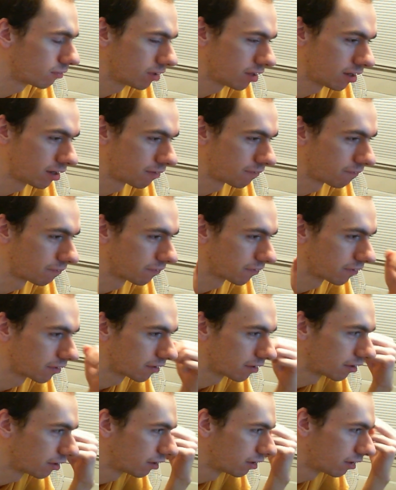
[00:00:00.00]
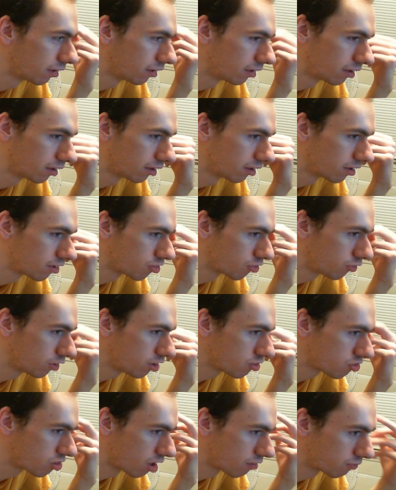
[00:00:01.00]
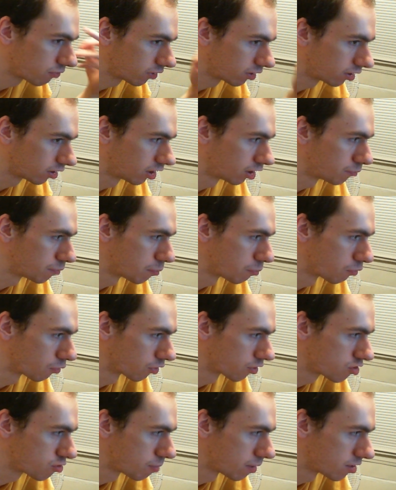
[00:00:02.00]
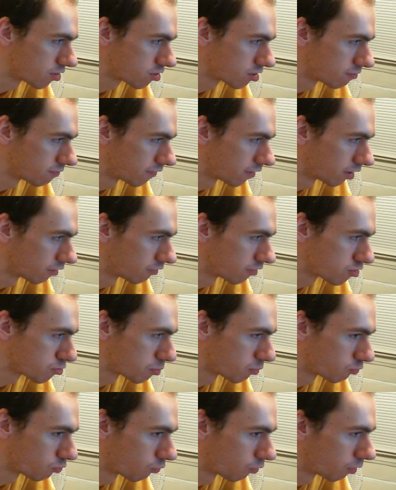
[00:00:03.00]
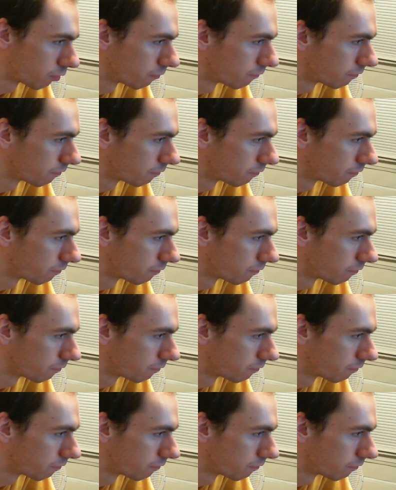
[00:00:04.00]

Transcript: Yeah. So it is definitely a little bit more expensive than it was before.